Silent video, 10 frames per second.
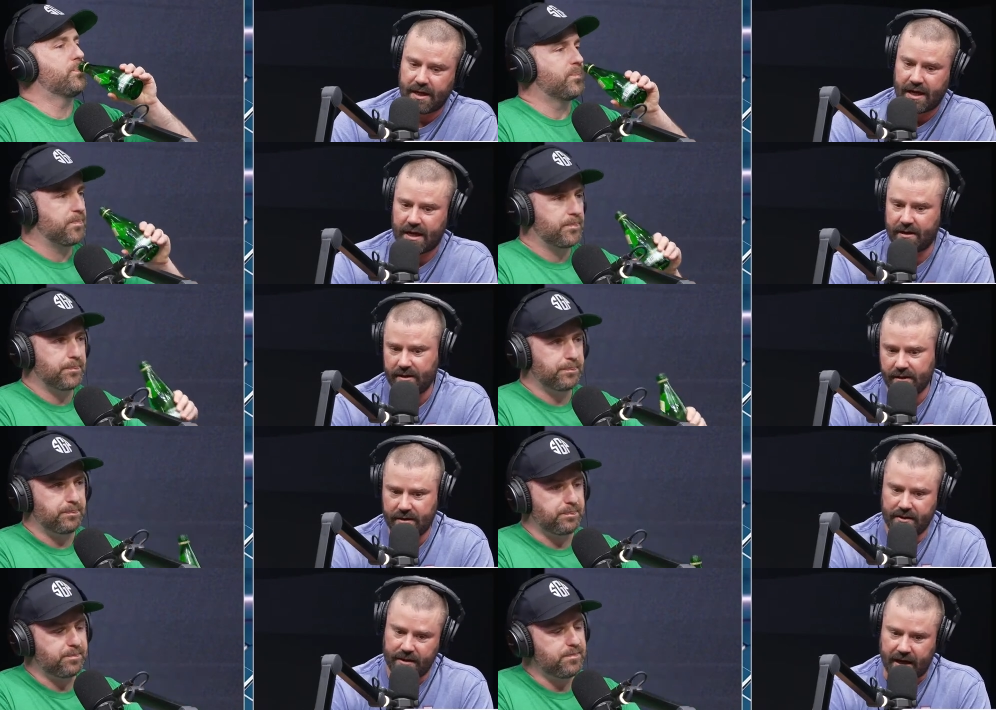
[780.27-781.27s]
Speaker 1: it,
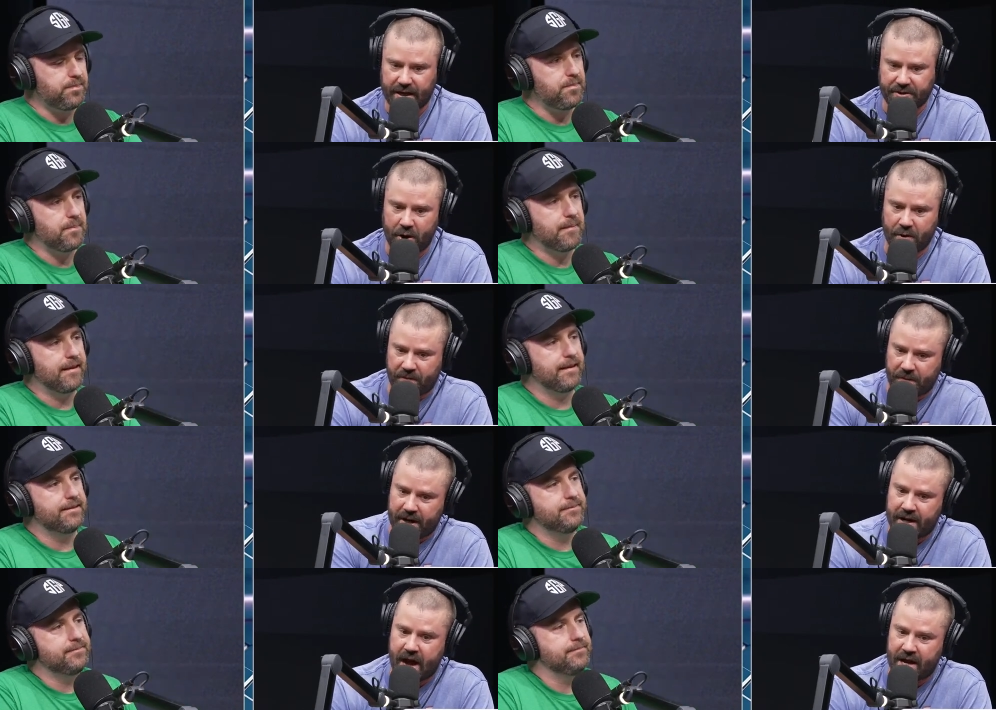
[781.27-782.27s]
it's hard for me to
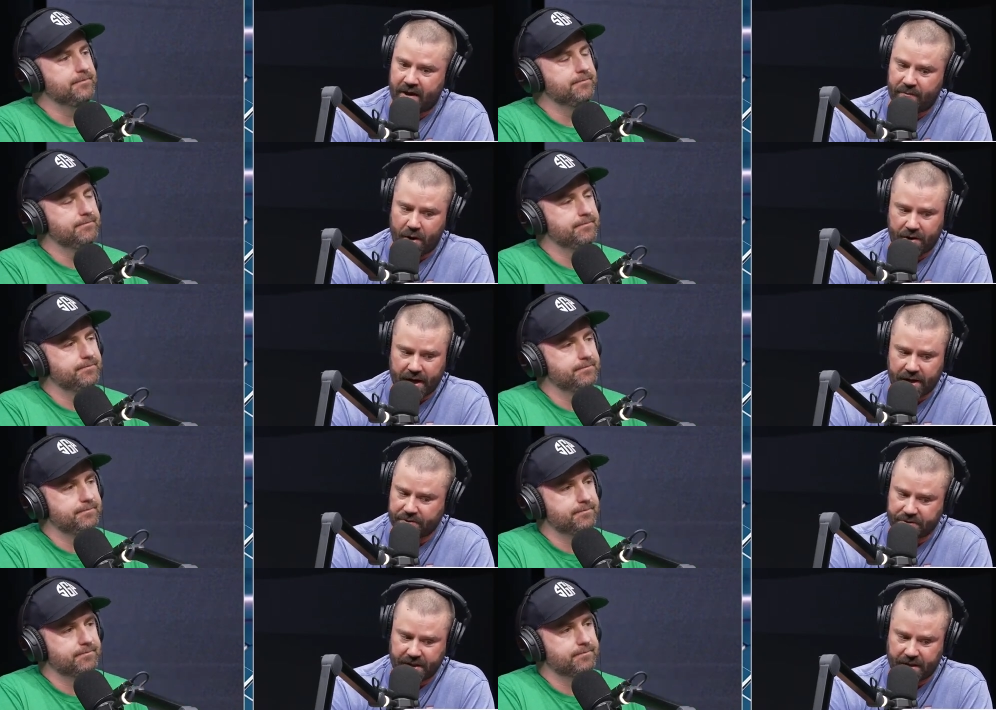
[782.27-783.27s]
not have Mark
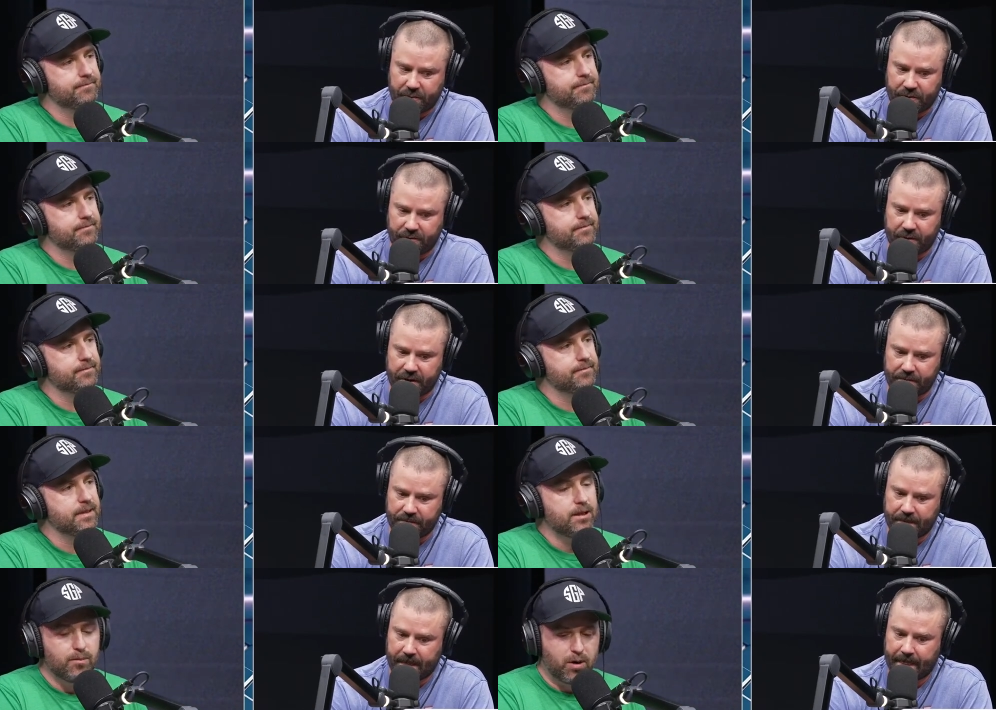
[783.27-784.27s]
Andrews at number three.
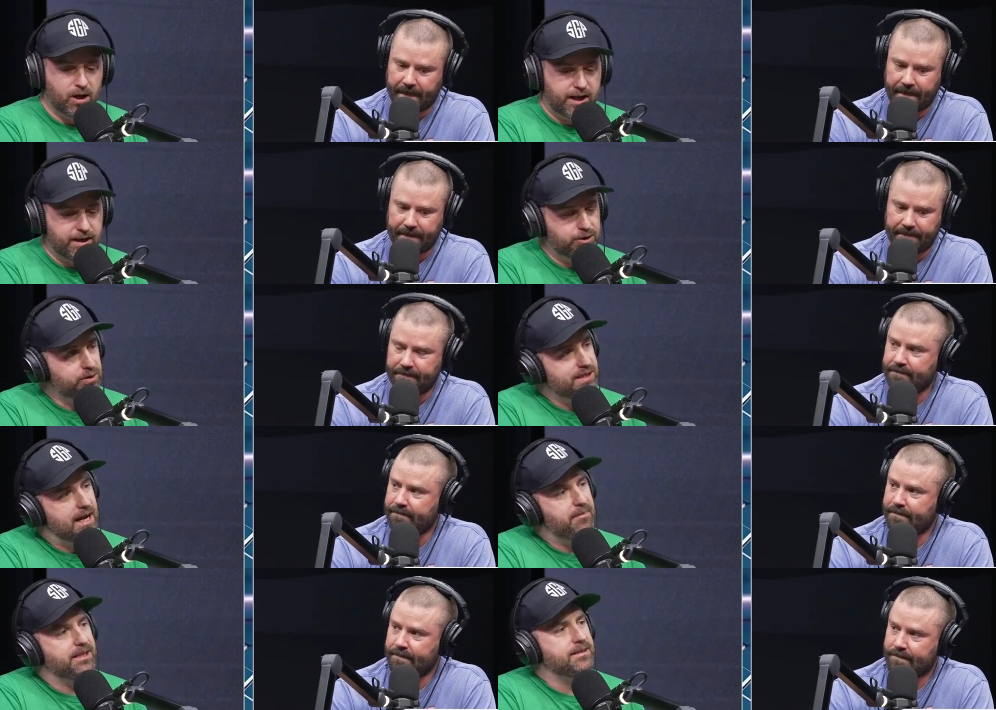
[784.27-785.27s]
Speaker 2: Mark Andrews,
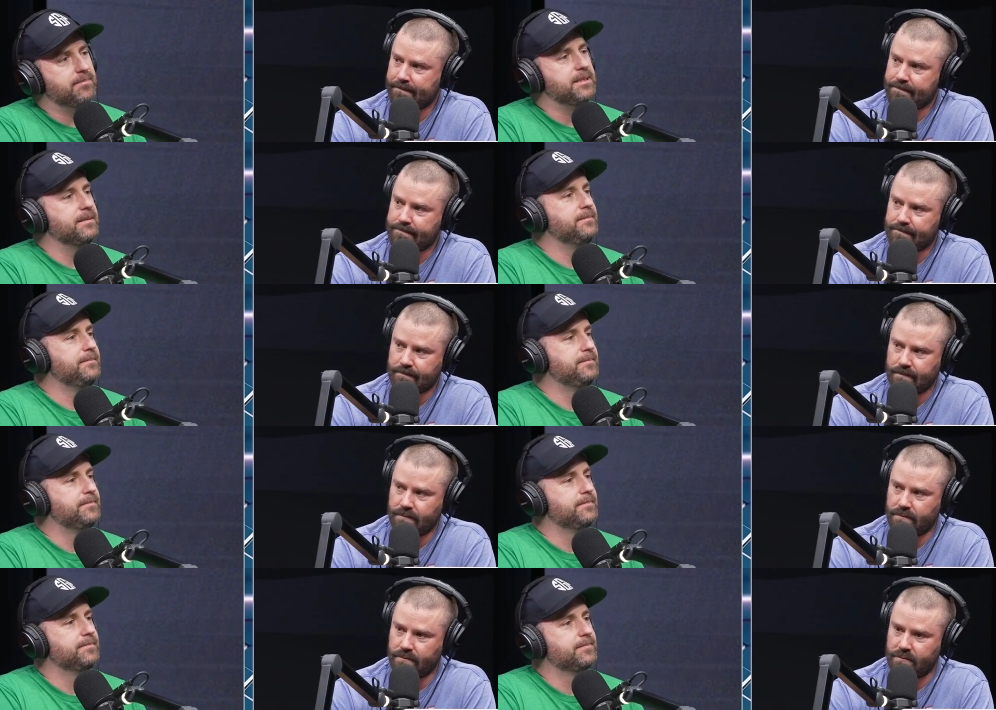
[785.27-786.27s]
not my top ten.
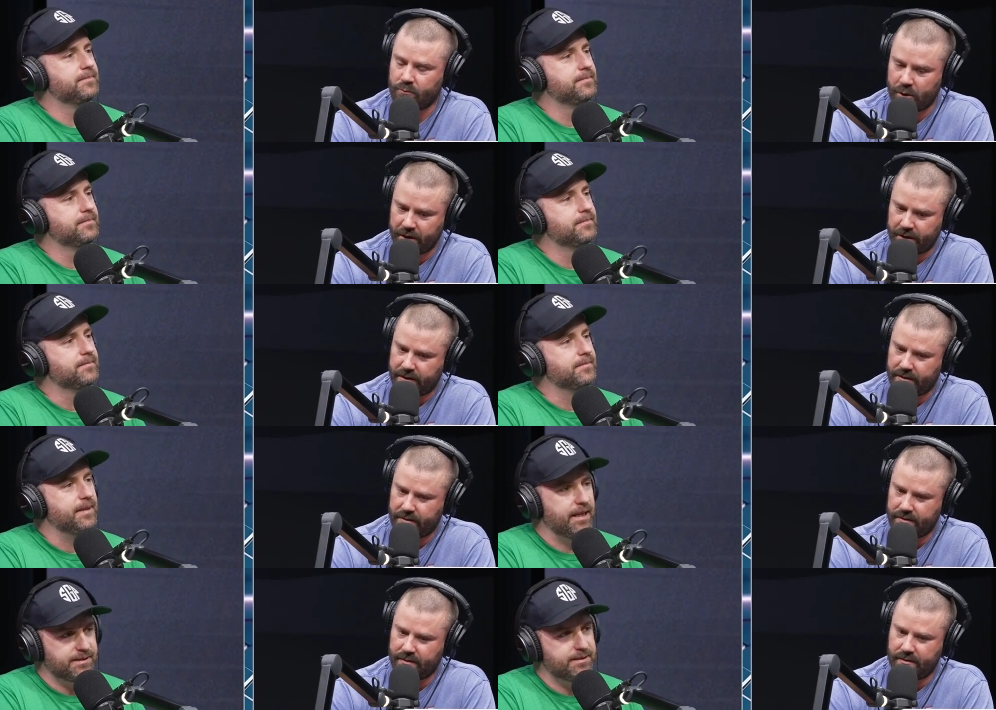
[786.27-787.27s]
Speaker 1: Really?
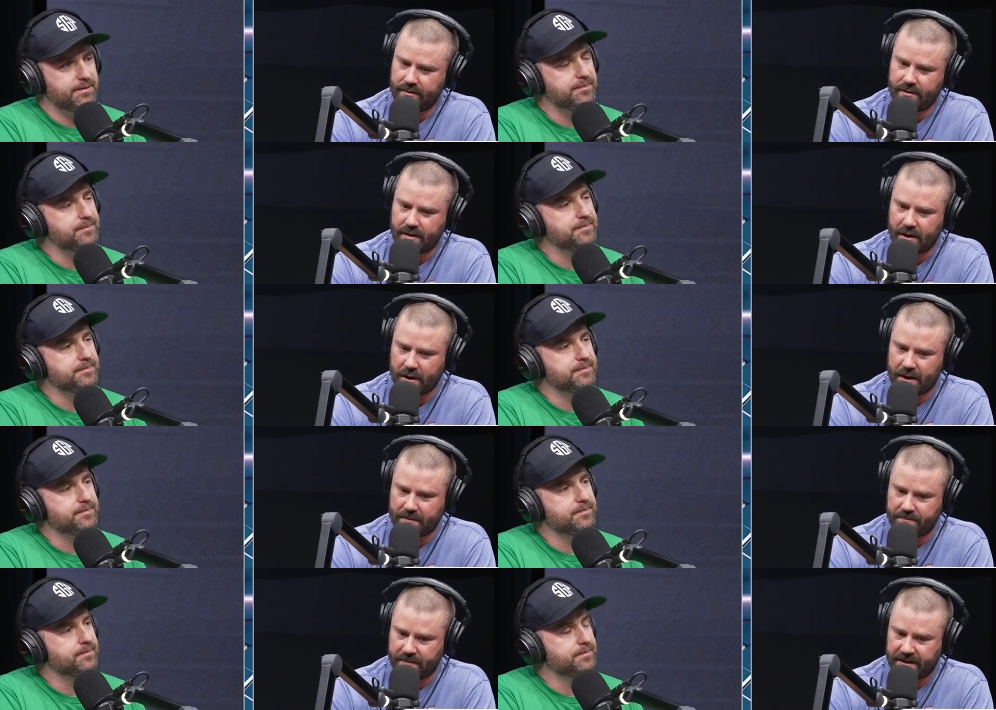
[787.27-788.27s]
Yes. Uh, it,
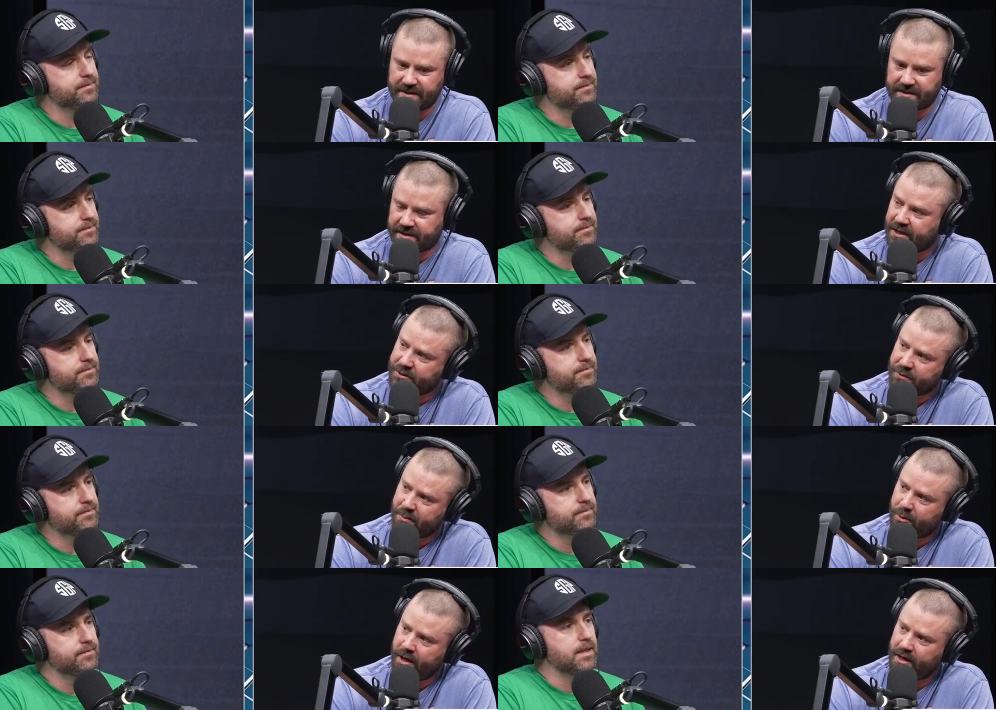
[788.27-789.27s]
is this an injury
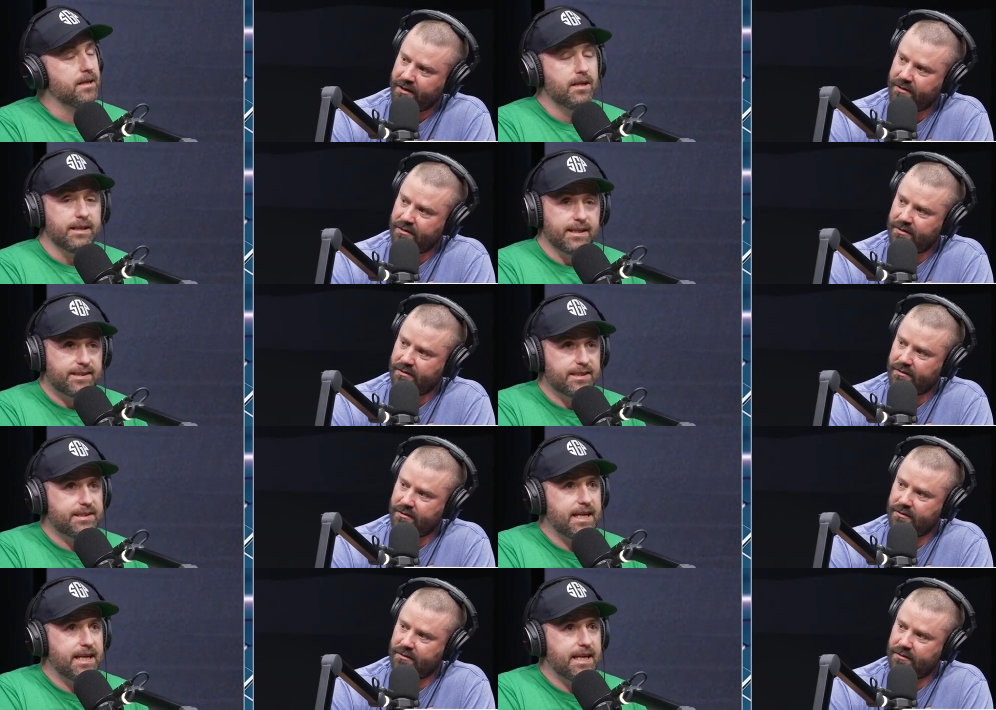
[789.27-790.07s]
play?
Speaker 2: This is